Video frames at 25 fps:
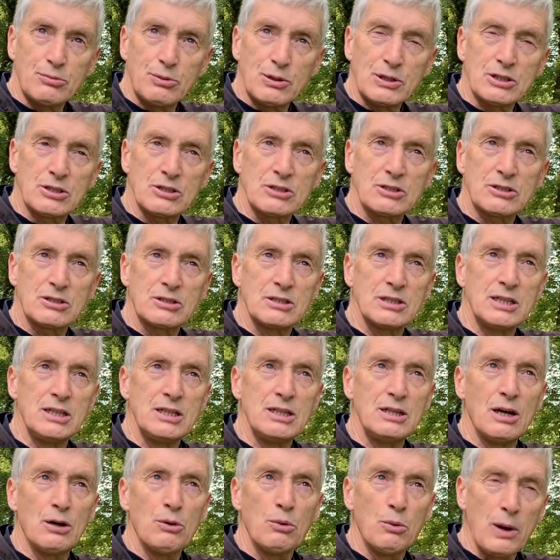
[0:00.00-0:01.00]
which is
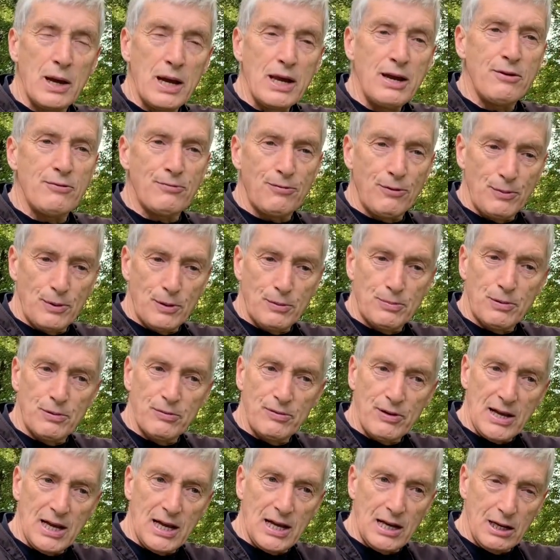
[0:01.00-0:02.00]
the away from the
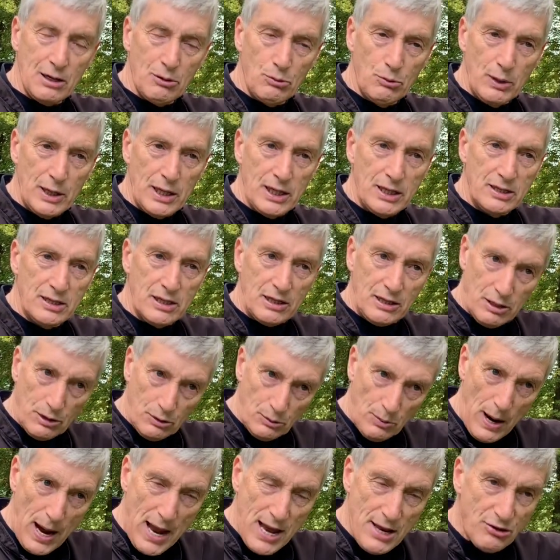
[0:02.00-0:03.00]
prevailing wind and the
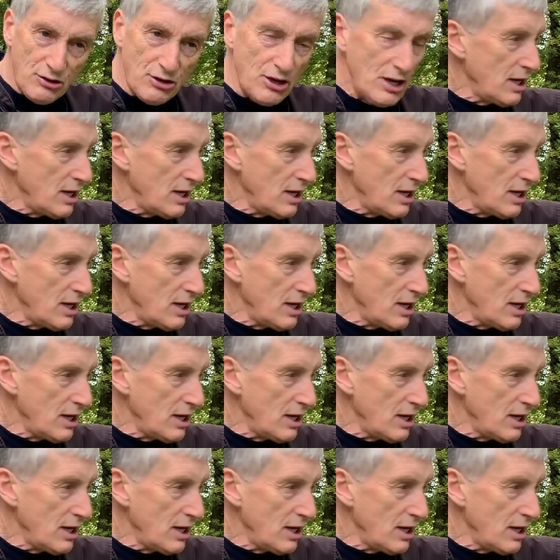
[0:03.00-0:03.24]
wet,